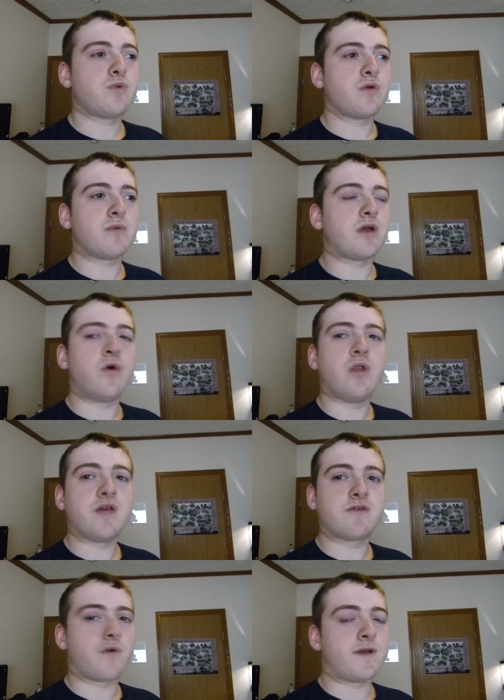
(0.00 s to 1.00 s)
my whole
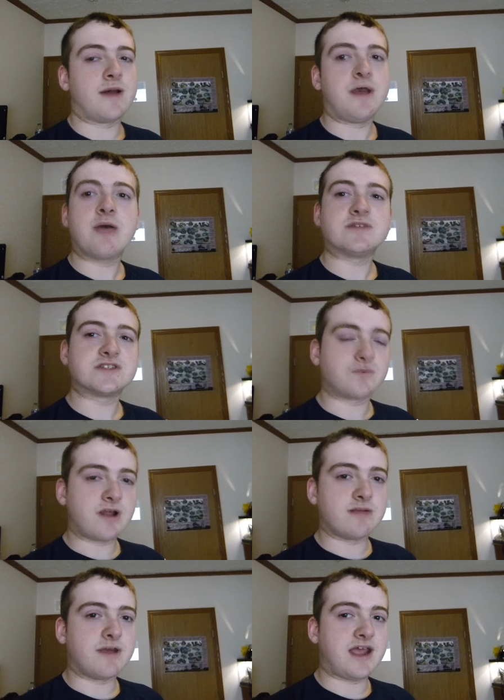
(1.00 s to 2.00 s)
life growing up, I was
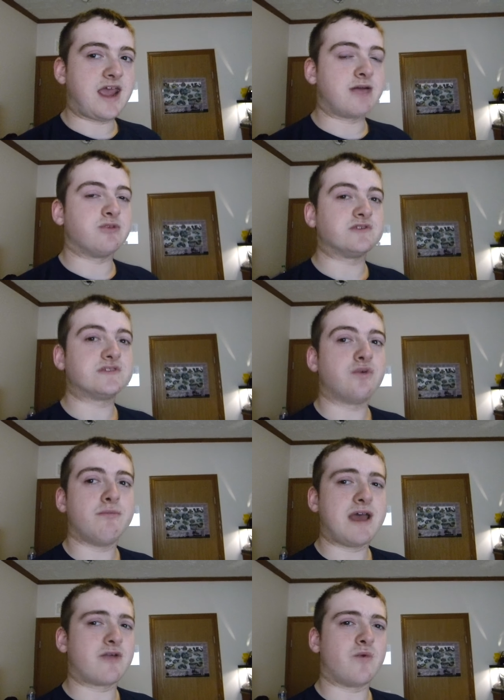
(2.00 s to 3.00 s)
surrounded by animals, no
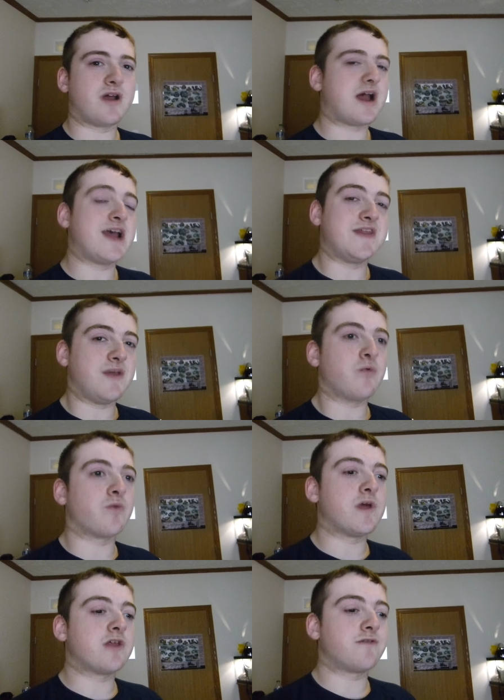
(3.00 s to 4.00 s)
matter what kind they were,
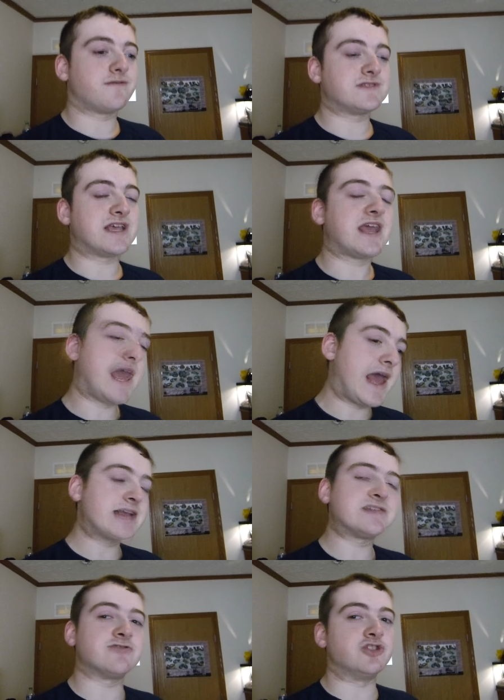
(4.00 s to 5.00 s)
whether if it was like
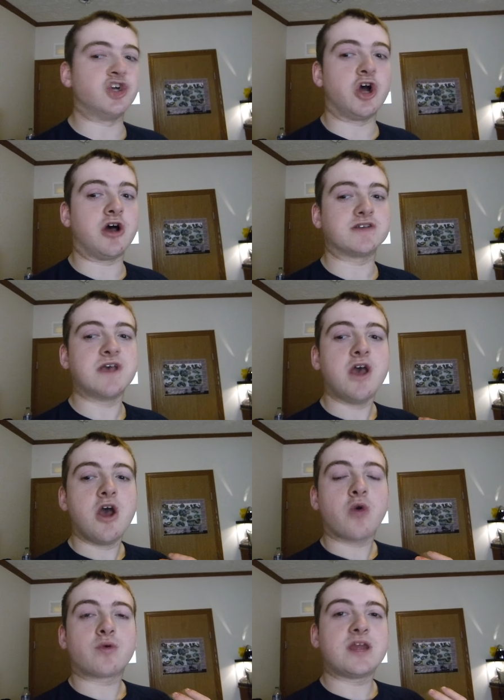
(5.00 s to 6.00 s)
cats or dogs
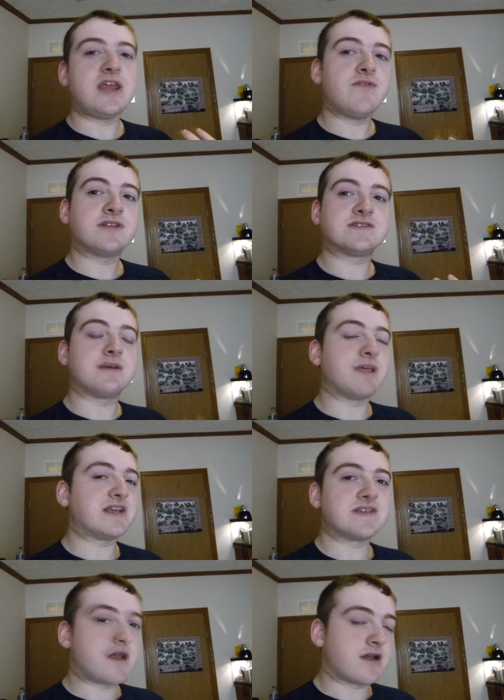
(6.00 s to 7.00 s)
or even some
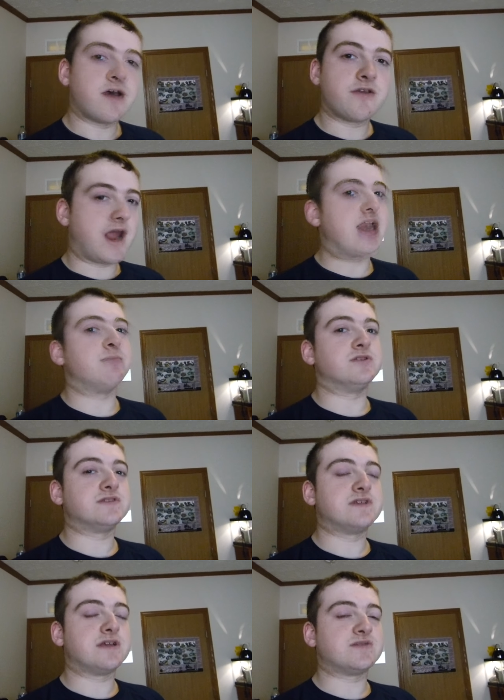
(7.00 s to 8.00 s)
exotic other
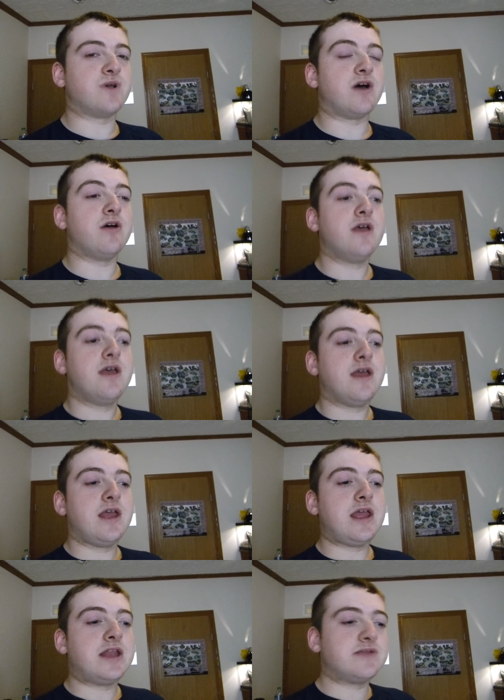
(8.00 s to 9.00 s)
animals as well.
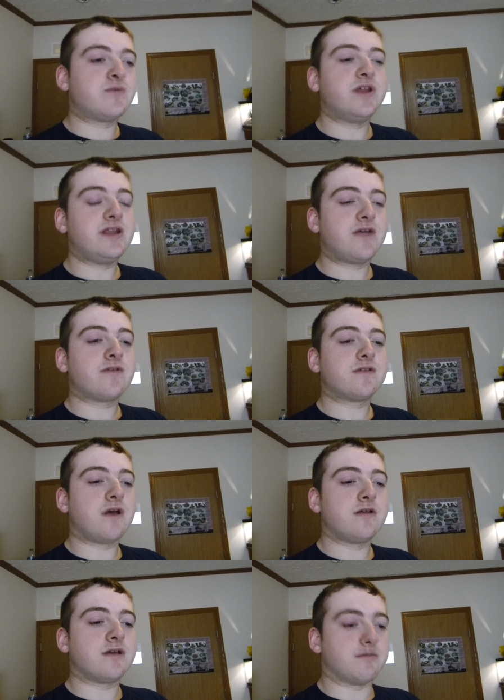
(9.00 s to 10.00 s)
And it really never
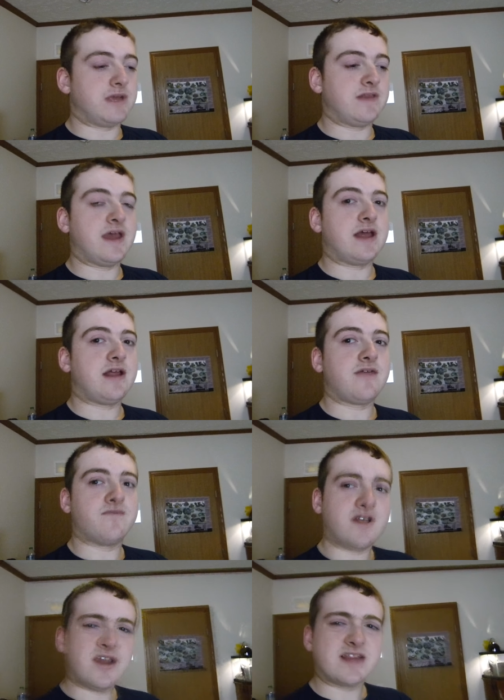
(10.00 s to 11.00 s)
dawned on me that I
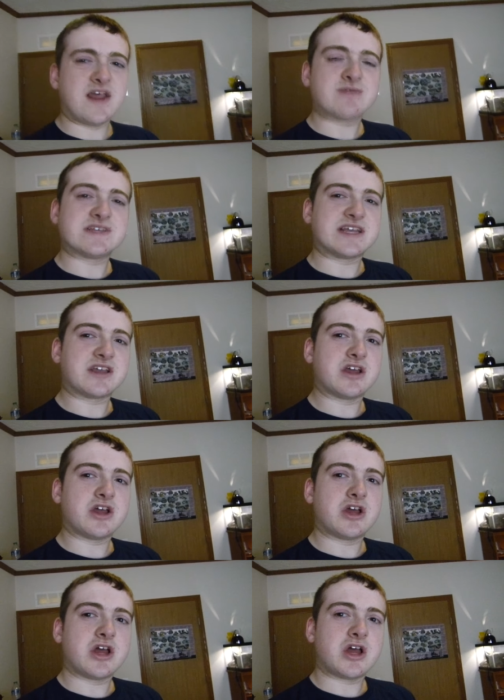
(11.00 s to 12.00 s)
felt like that was like
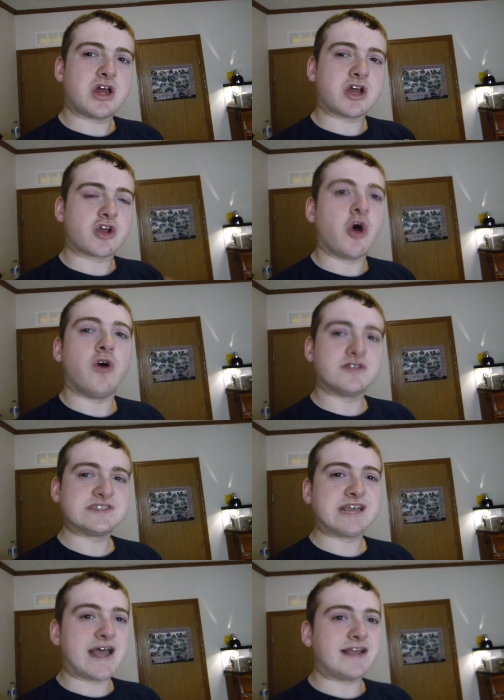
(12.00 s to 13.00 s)
a call
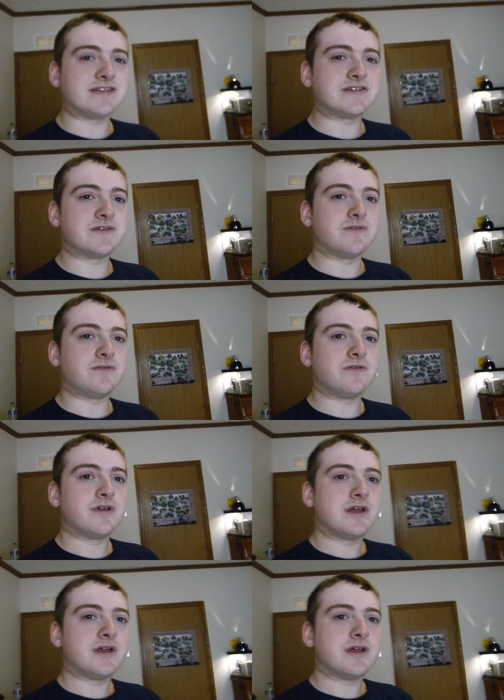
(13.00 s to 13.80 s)
sign to